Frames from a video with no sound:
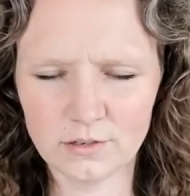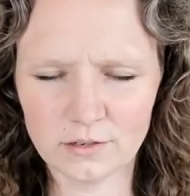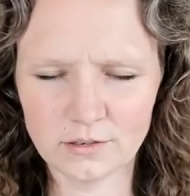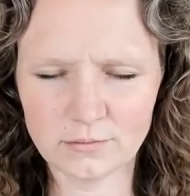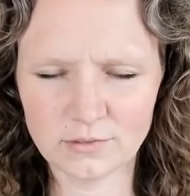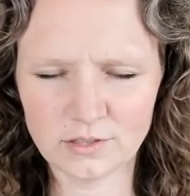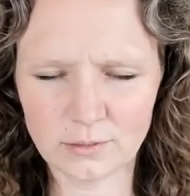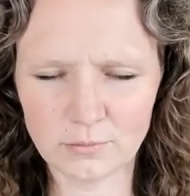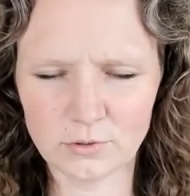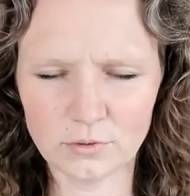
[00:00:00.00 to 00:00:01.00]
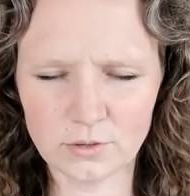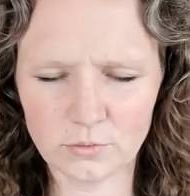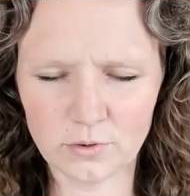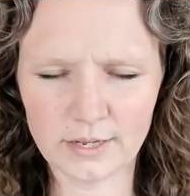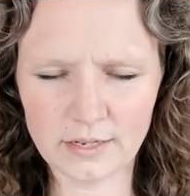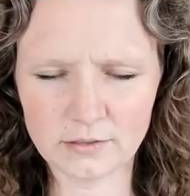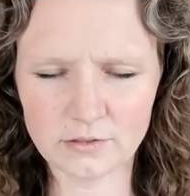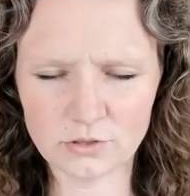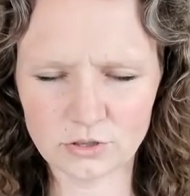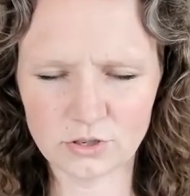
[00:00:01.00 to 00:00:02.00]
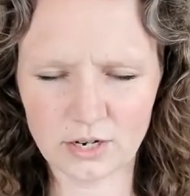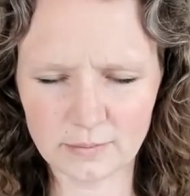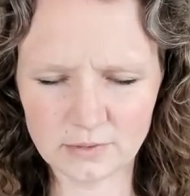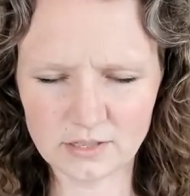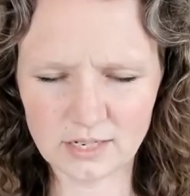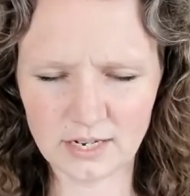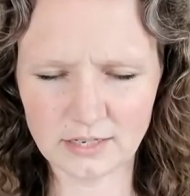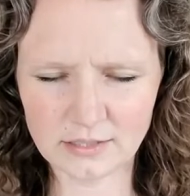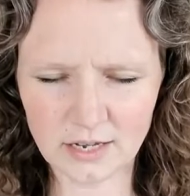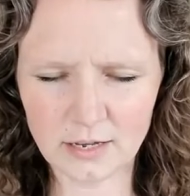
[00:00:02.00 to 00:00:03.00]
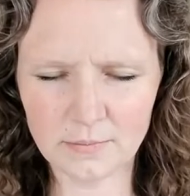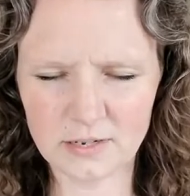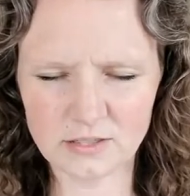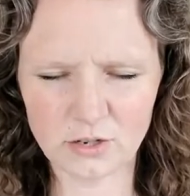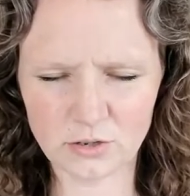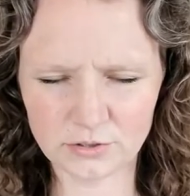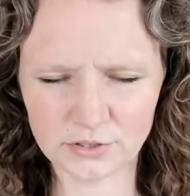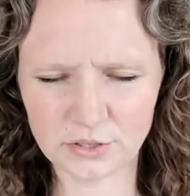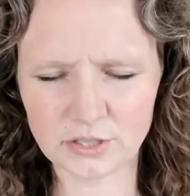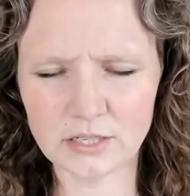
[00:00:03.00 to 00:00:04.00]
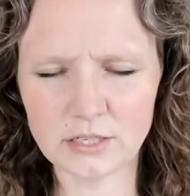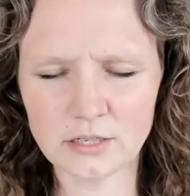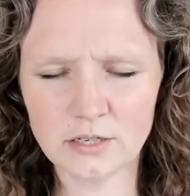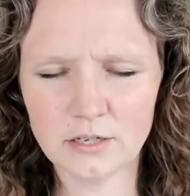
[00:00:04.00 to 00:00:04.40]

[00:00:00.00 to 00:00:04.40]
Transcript: it's like blue and white striped tank top, and it's all dirty.